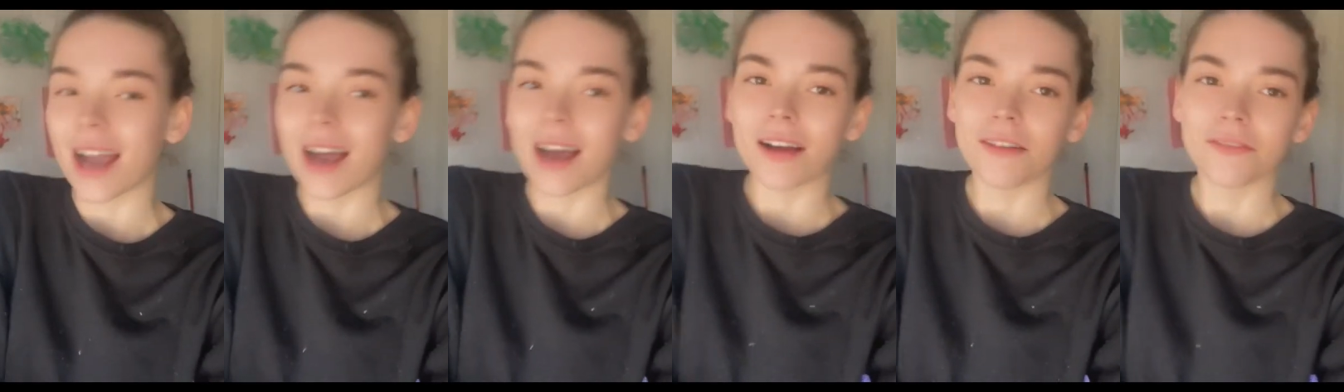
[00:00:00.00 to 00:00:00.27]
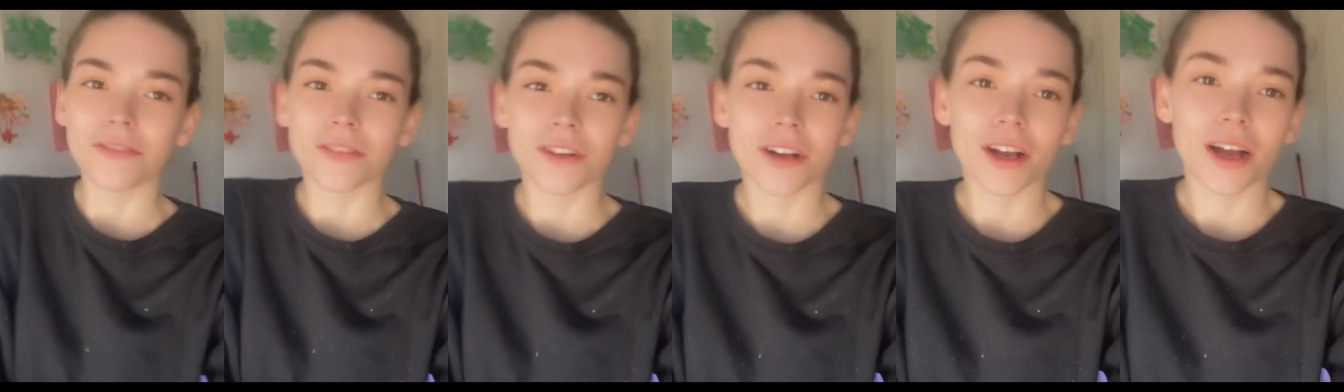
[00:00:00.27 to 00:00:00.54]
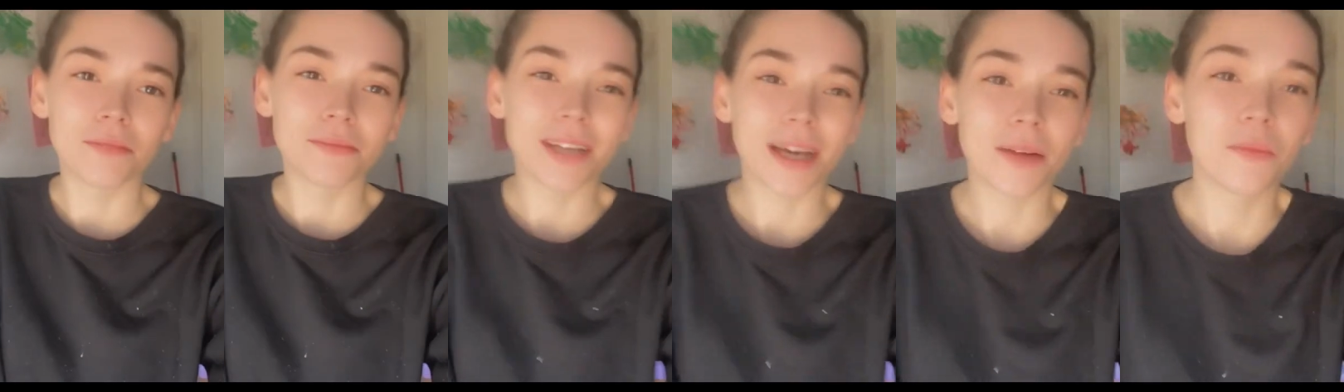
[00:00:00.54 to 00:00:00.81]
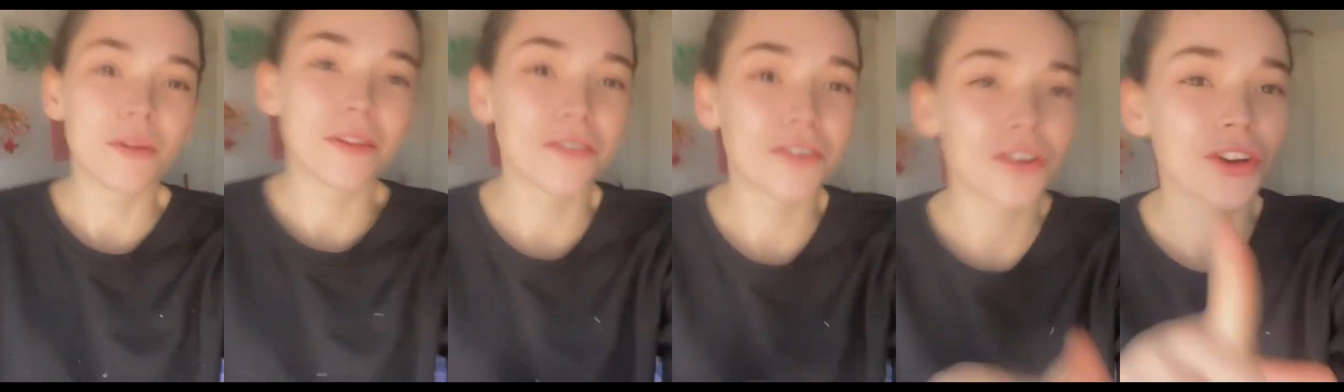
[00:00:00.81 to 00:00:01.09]
have come
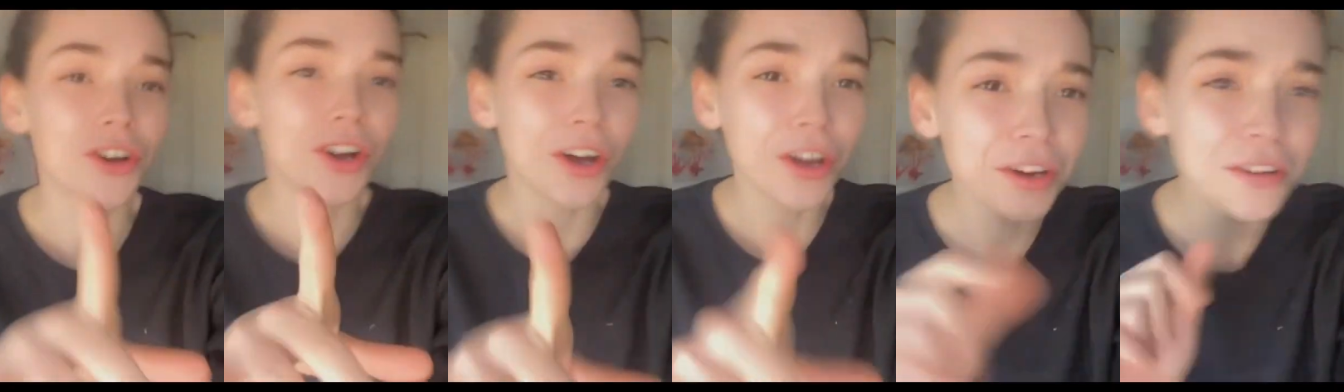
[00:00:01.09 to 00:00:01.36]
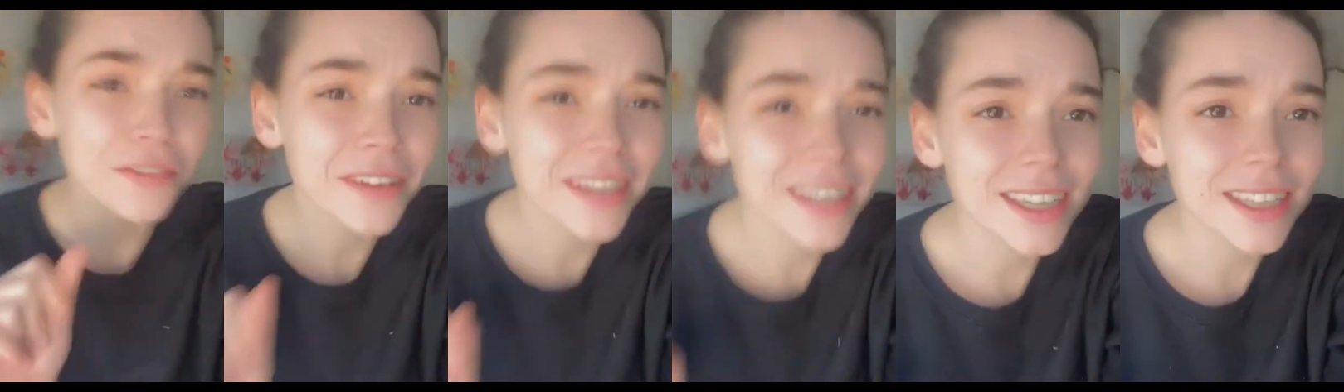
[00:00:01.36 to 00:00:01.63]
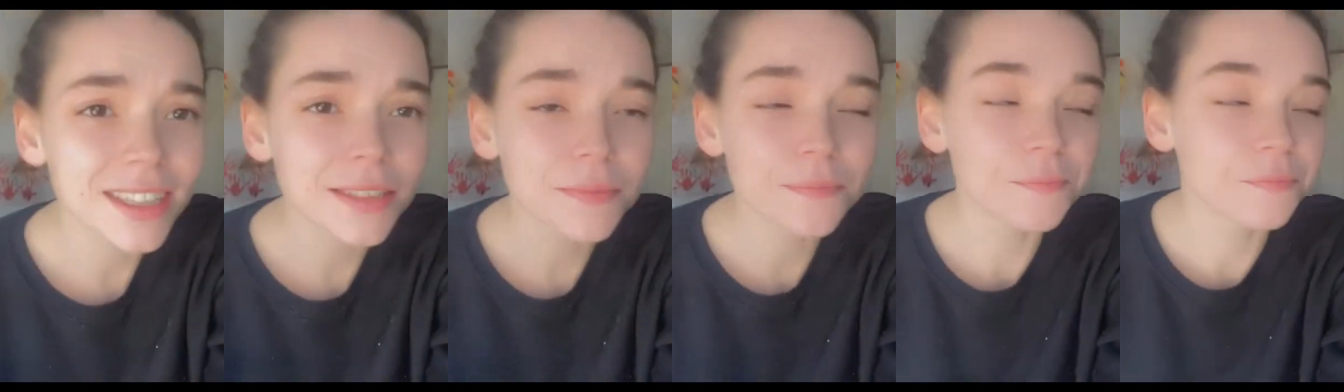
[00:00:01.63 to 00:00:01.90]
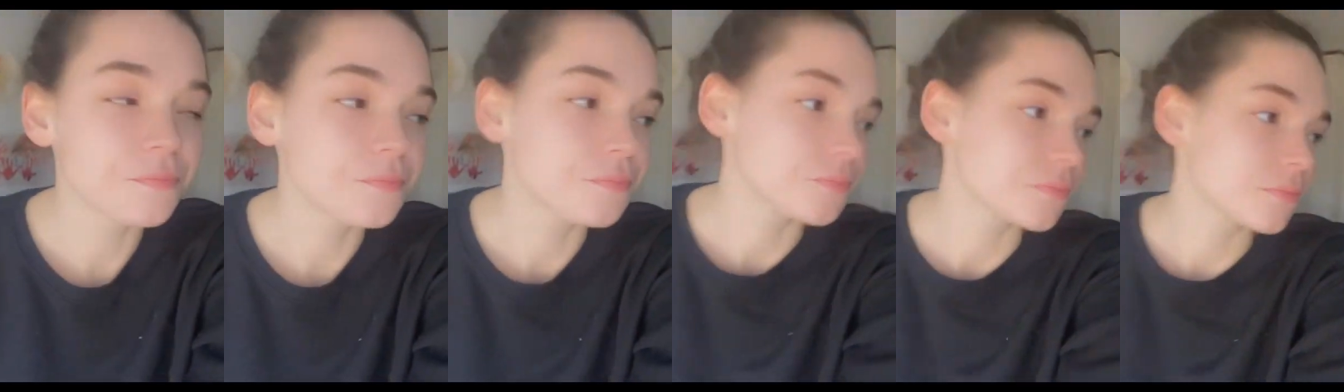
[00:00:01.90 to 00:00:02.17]
down with COVID.
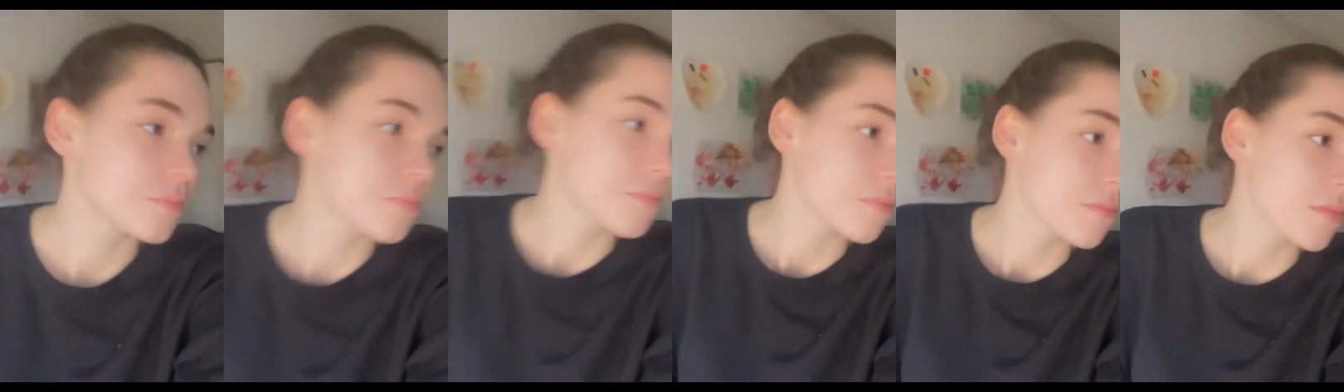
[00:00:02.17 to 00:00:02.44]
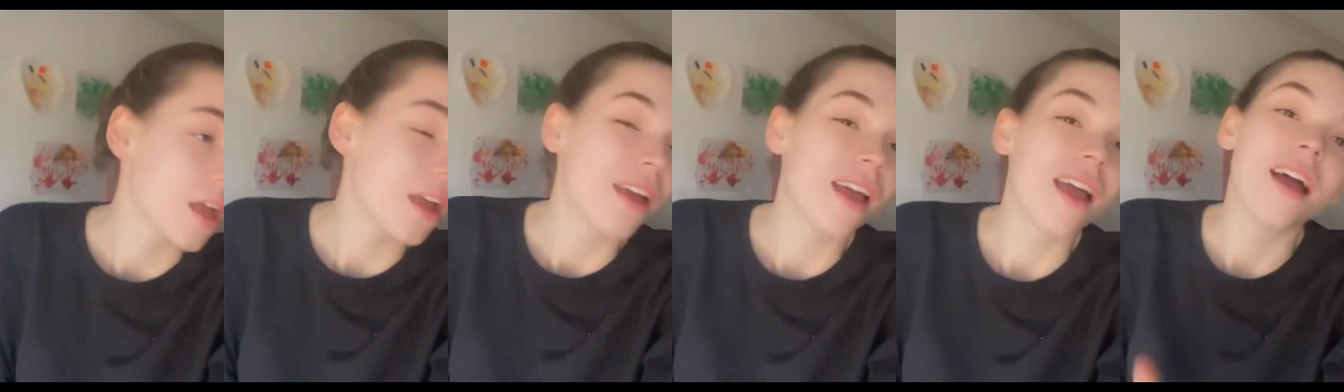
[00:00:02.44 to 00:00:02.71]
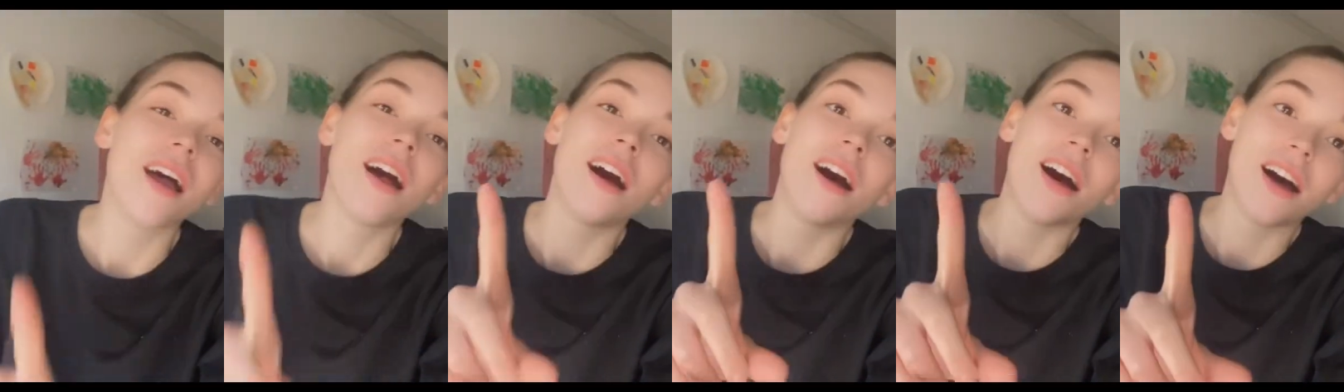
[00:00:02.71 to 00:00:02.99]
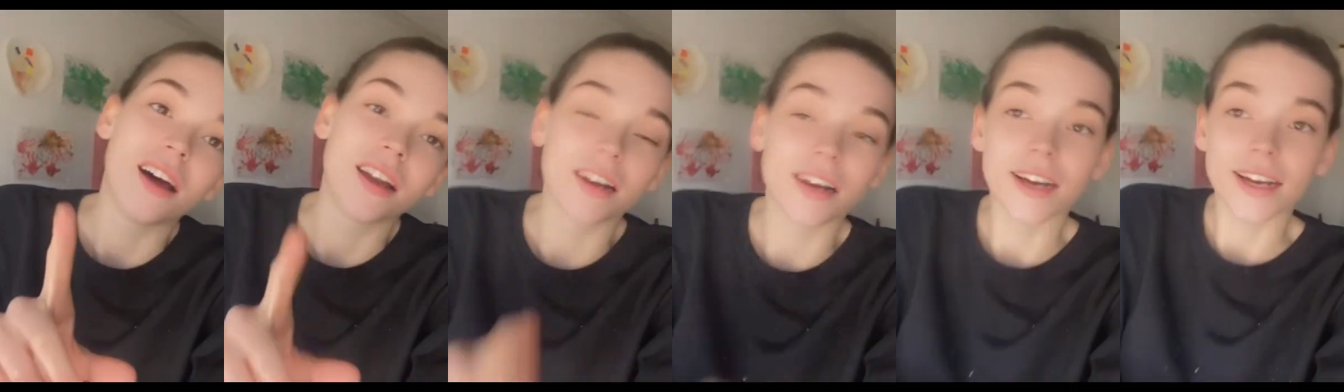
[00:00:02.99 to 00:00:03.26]

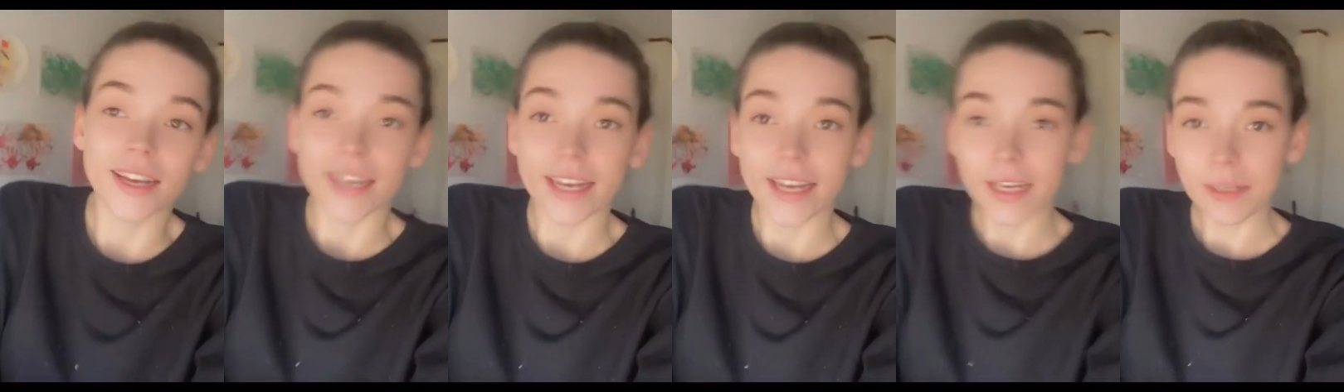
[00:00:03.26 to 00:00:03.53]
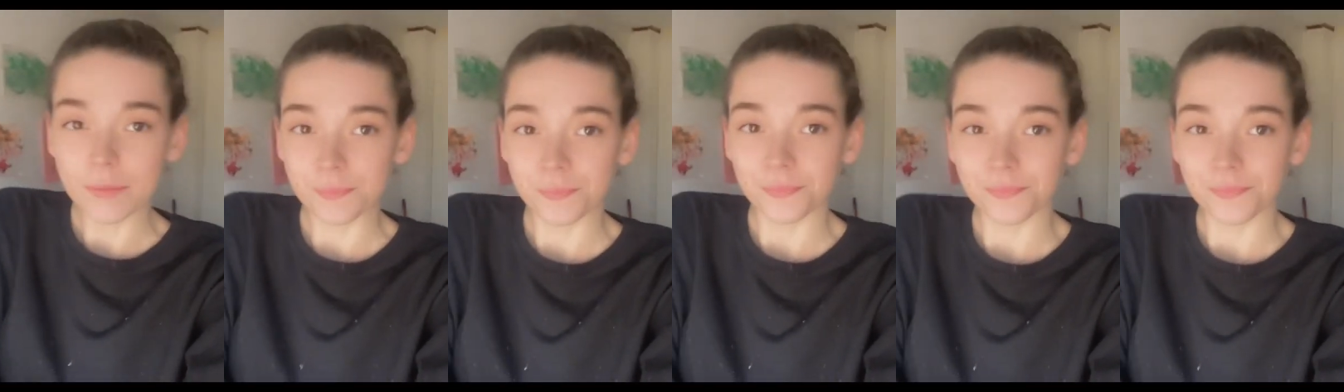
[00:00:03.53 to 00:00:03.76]
Unlucky.